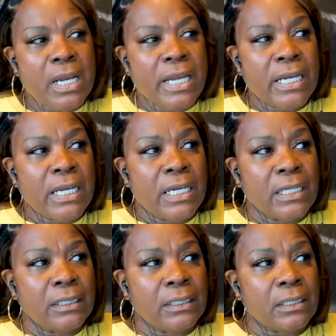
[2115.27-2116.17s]

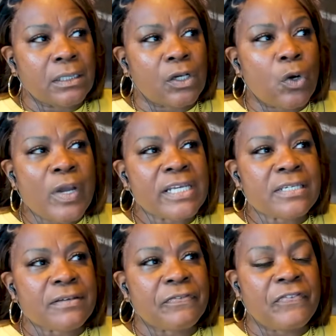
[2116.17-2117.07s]
And going
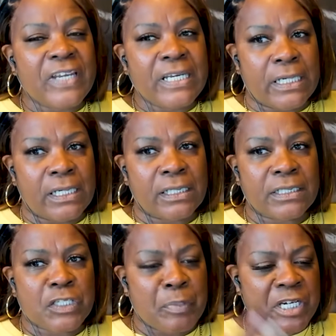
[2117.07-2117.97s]
to Phoenix,
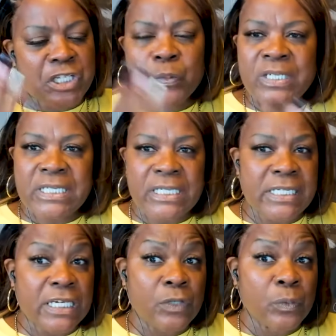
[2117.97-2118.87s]
especially with
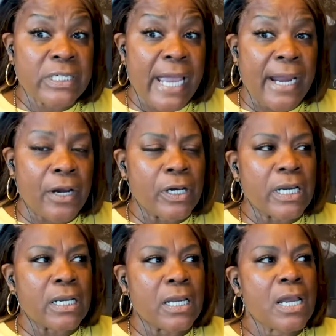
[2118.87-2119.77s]
DT
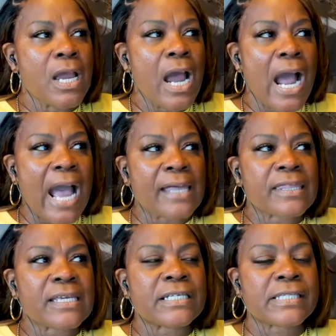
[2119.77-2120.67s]
retiring, I
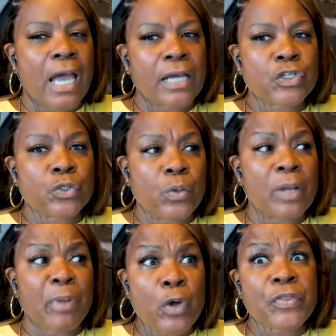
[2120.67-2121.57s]
think Satu
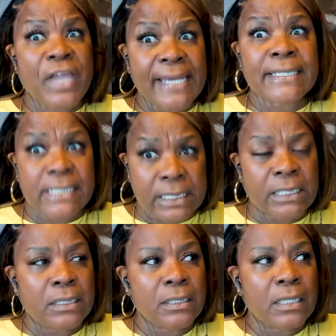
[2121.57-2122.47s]
and both AT,
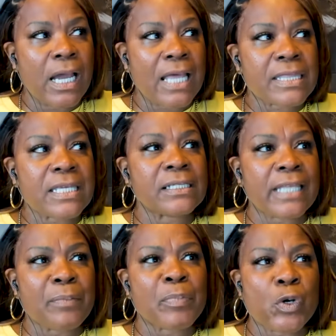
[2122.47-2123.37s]
I think
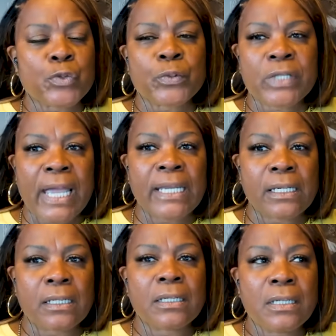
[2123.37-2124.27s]
they both were
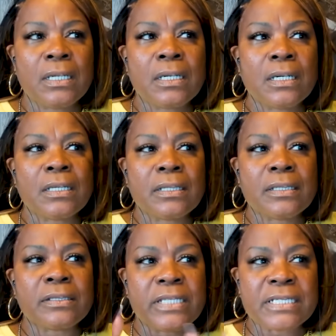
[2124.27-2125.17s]
like,
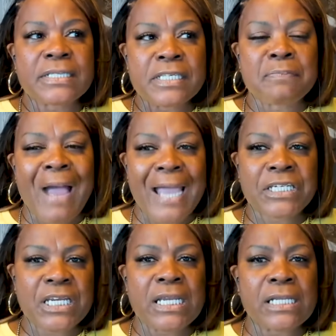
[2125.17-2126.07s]
this is my
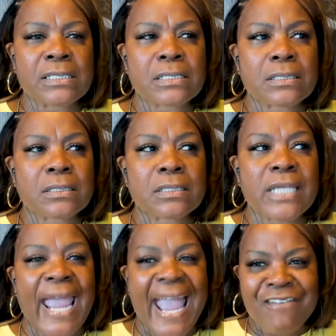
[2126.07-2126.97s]
chance
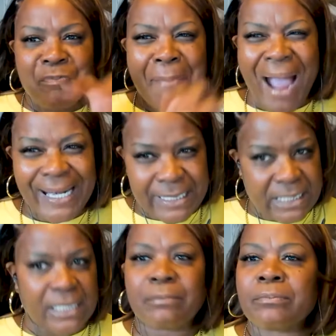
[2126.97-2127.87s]
to have my team.